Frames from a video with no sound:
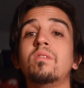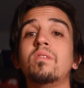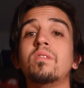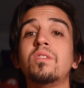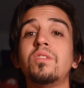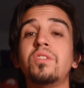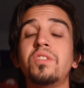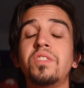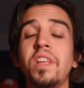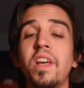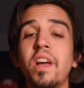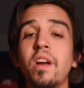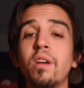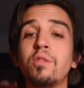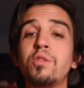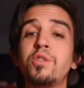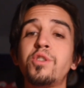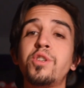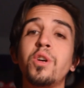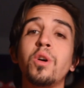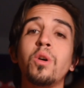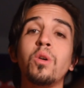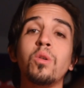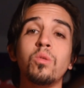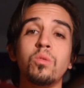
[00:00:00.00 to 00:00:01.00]
Stairs
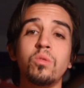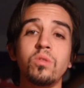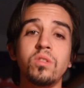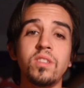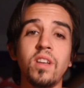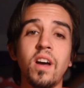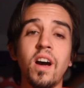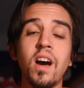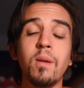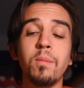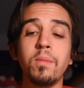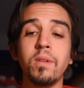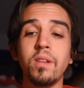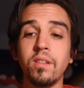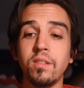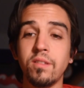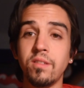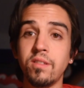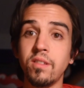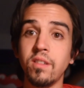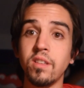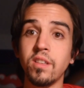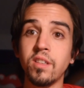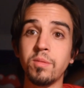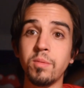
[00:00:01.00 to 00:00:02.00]
show
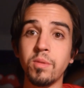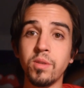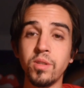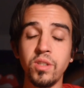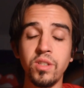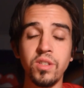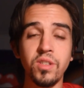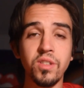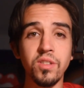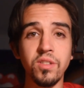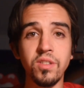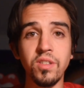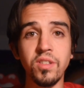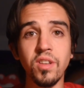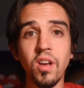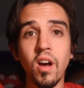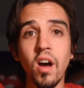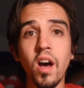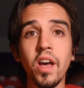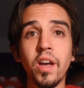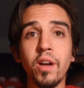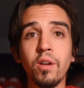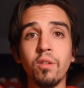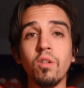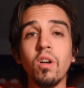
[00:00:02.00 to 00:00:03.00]
dominance, especially since he's
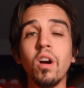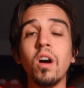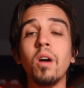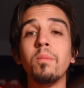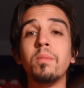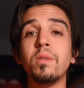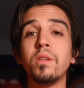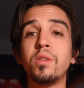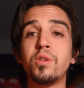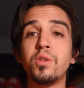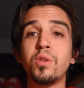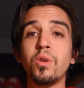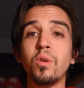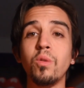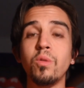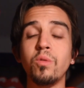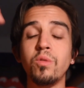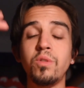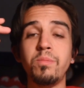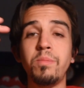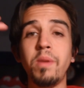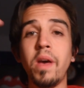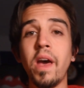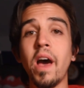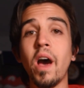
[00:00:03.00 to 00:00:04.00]
higher up. It
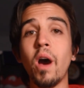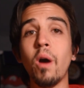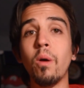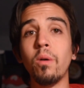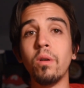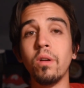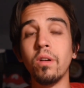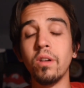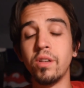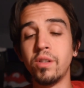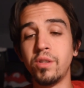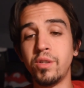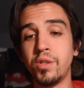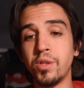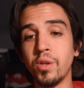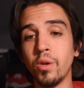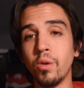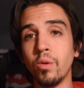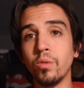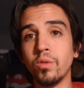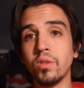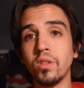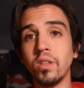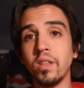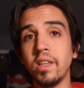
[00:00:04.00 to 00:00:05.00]
shows power, it
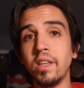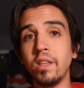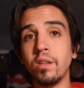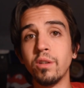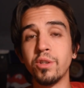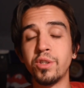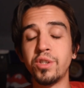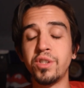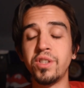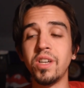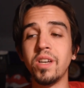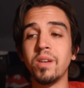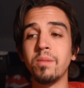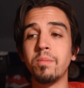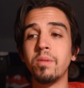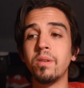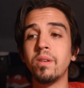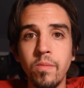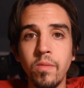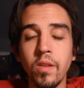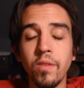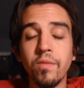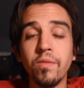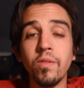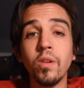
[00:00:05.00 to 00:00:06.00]
shows leadership.
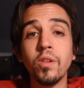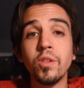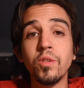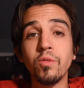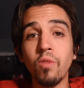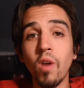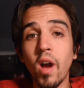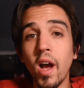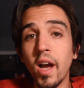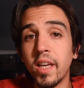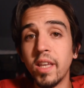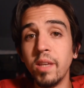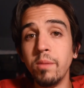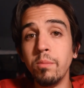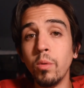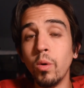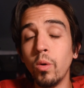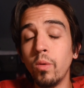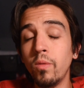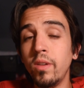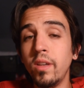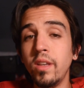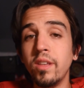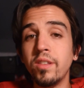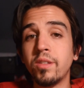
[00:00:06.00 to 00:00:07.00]
The first Rocky
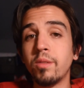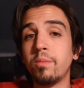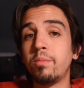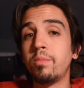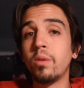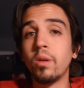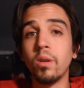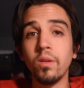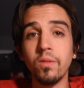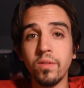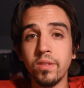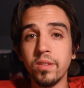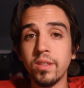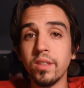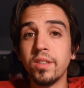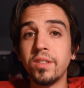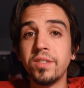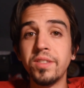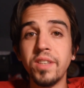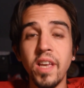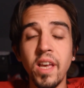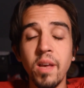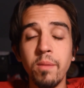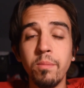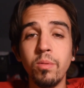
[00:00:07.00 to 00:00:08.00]
movie is a perfect
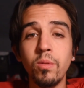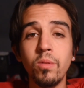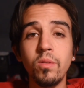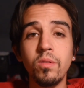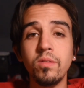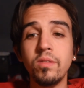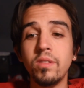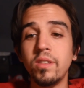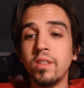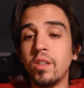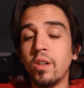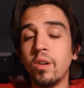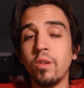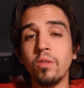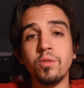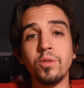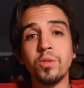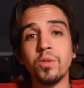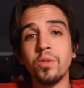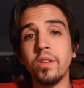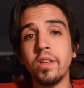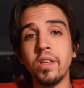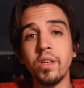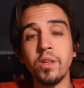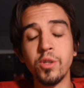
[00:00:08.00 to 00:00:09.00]
example. You know,
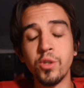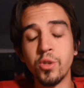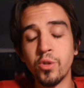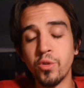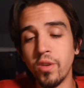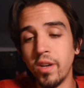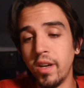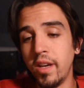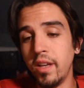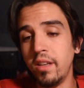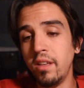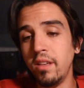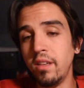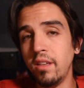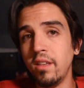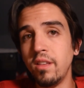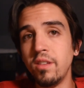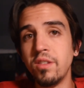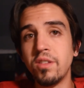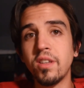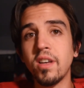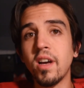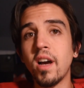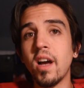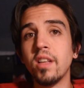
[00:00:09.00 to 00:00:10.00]
during his training,
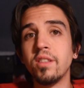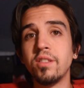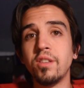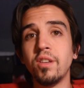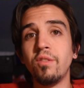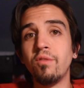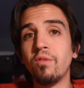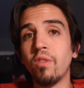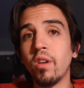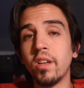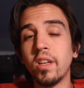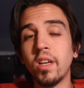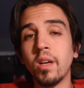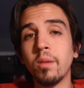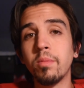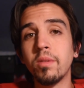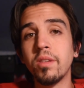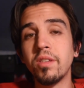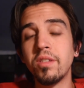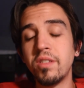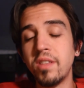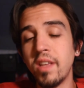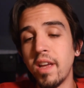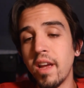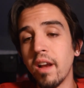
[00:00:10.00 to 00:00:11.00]
he's constantly running up
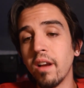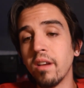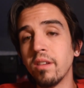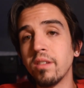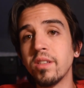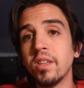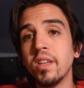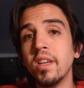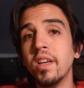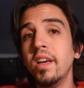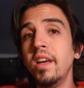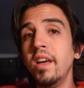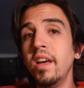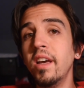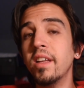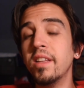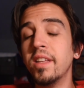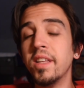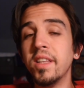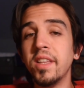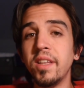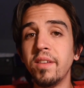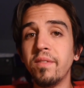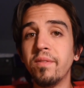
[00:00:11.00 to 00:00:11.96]
the stairs. And then